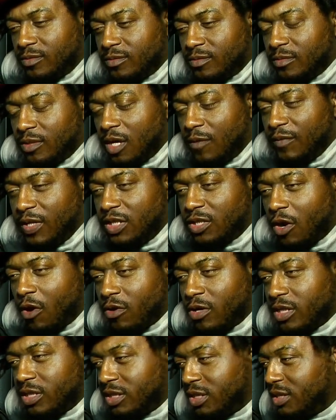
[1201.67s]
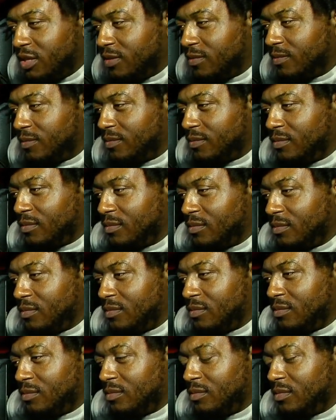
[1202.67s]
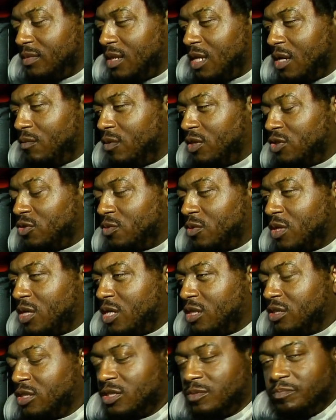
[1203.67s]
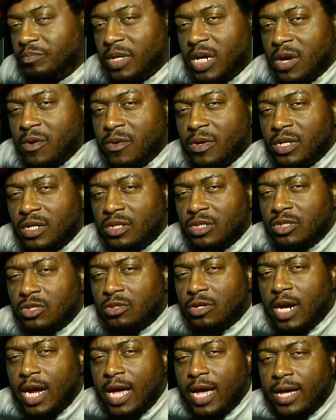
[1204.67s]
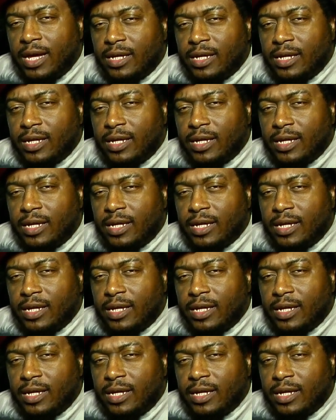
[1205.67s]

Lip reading: of eternity, and which ones is barren and dry,